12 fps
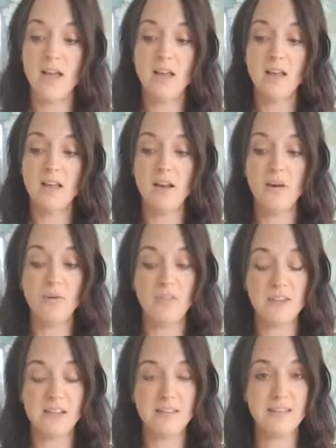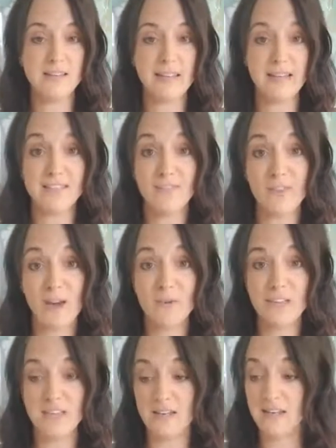You know, things like it's found
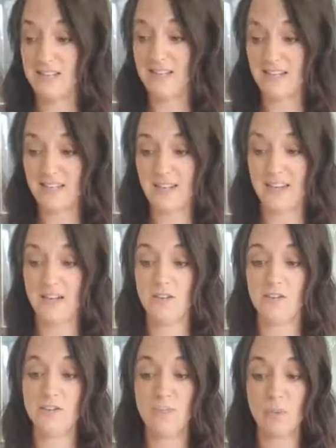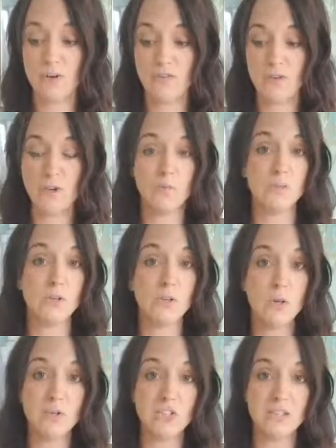in scented candles, perfumes,
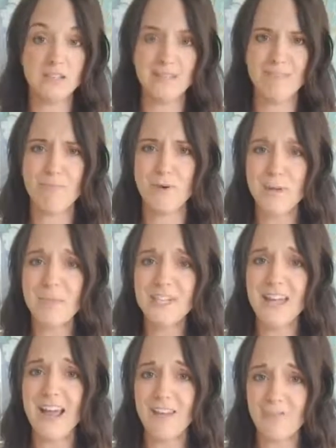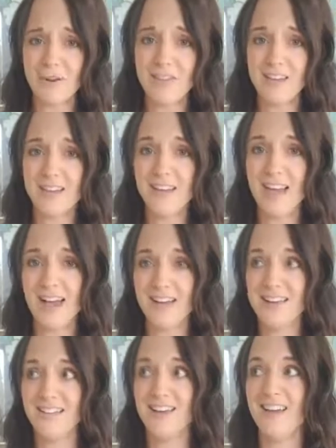lotions. Pretty much everything
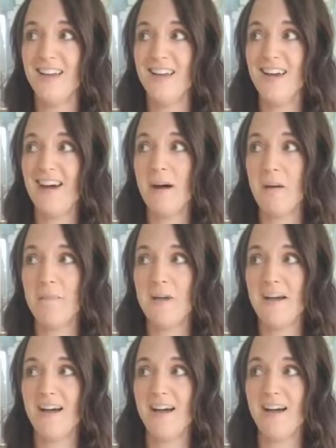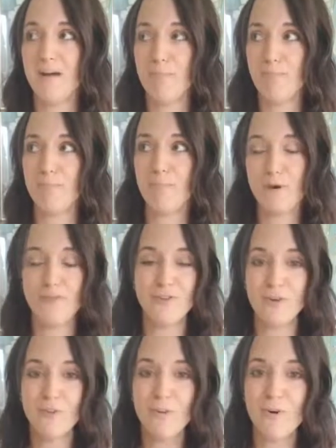has
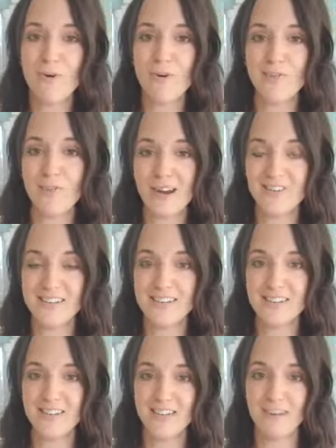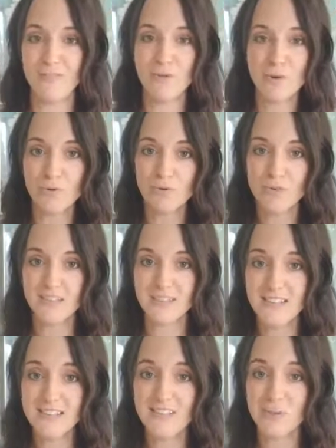perfume or fragrance in it. If you go through the
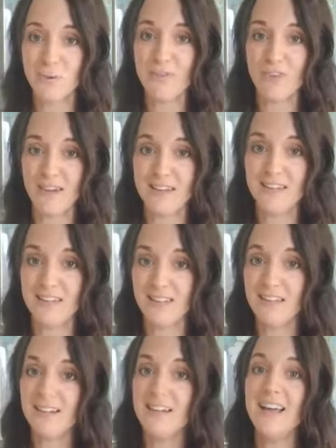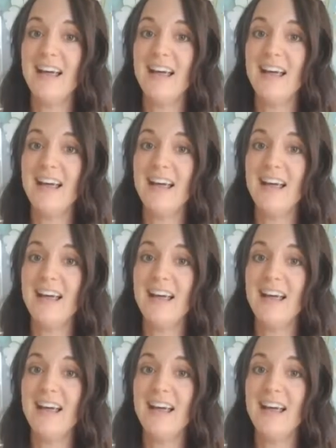list, you will find it in there.